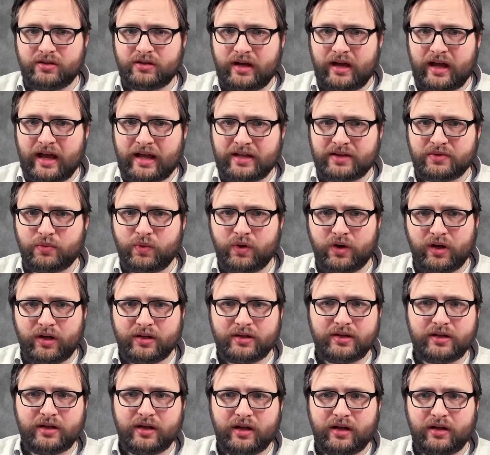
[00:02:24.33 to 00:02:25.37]
had
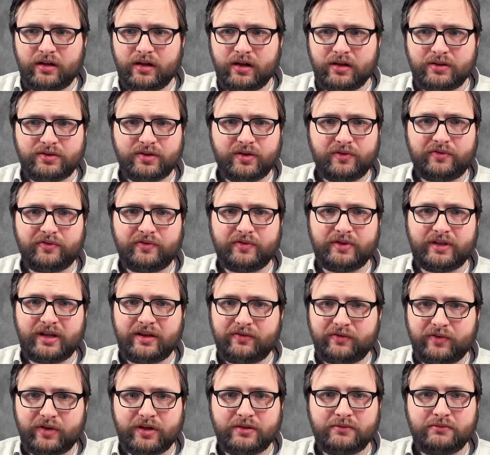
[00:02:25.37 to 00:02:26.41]
won a lot of
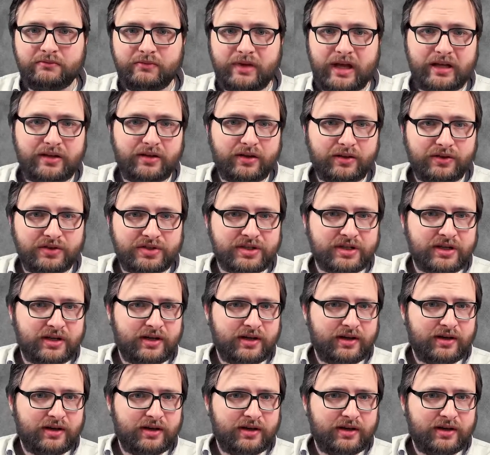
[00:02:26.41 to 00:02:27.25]
different medals